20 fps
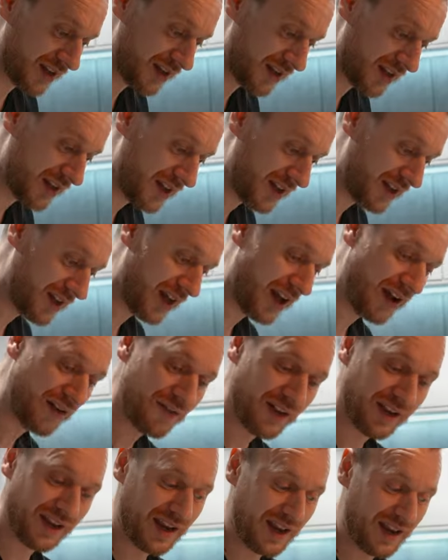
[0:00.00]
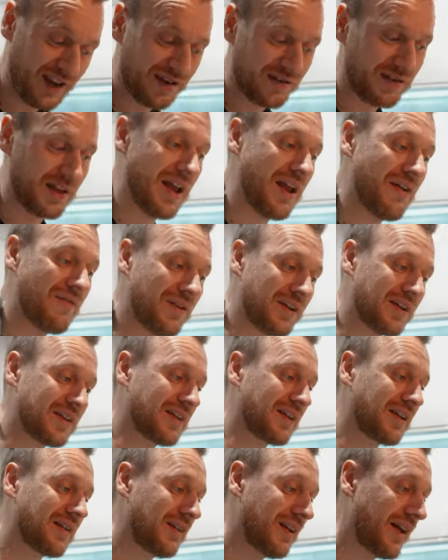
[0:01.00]
that you need to have like every
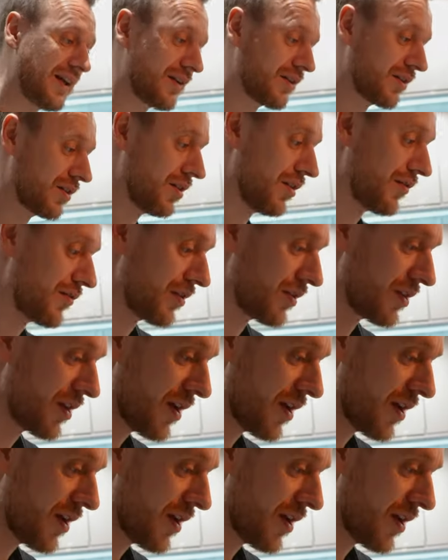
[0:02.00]
single layer covered.